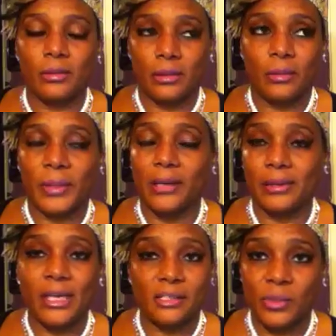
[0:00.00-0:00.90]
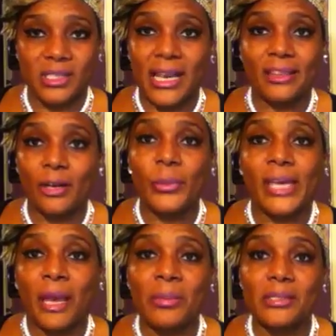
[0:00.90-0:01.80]
that kitchen wasn't like that when we
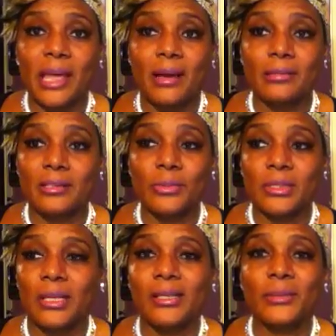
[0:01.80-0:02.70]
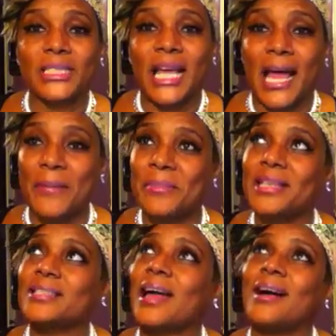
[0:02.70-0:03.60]
came in this house. It was a hot
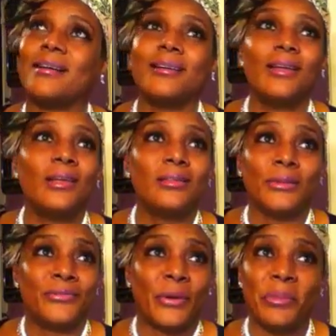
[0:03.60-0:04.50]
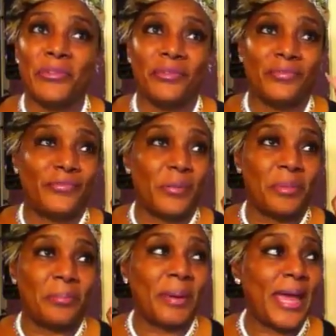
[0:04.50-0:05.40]
mess, y'all. From the
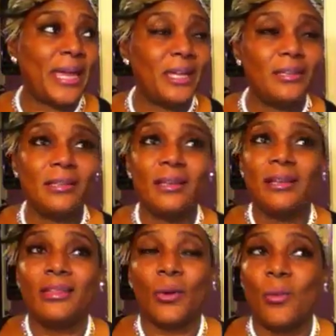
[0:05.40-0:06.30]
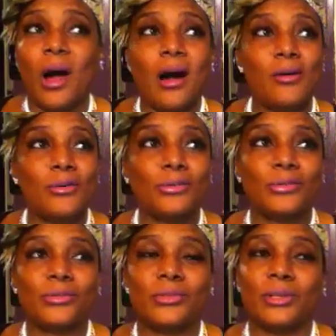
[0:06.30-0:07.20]
paint, the
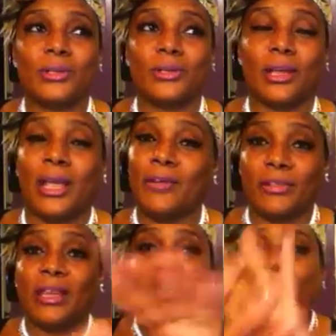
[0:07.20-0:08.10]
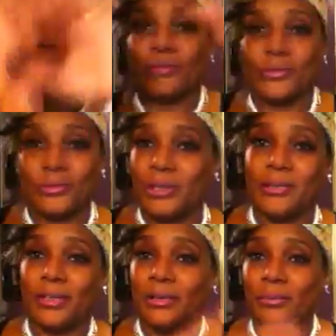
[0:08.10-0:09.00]
walls, everything.
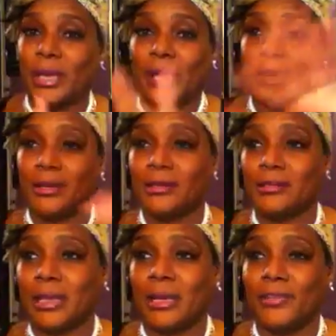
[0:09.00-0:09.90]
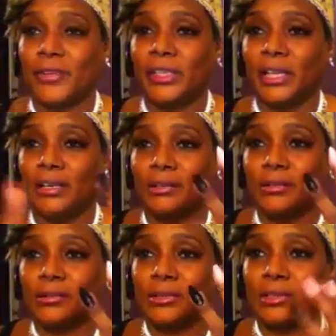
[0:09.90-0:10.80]
They left a
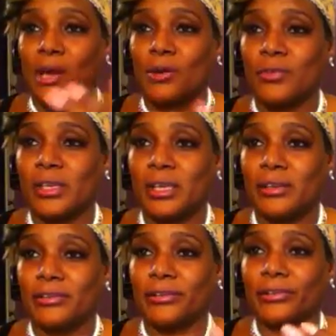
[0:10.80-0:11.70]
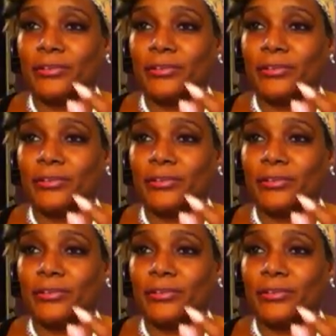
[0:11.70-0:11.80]
yellow stove in here.